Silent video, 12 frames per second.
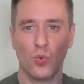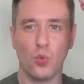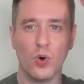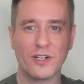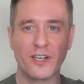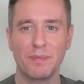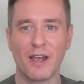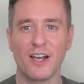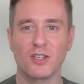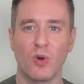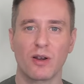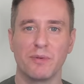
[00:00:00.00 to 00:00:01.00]
What's up,
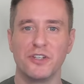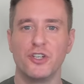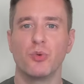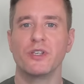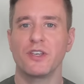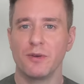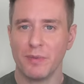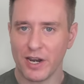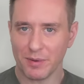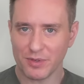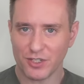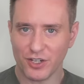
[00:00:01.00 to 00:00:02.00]
guys? Welcome to Jew Whiskey. My
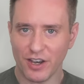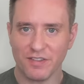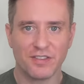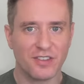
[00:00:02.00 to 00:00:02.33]
name is Jeff.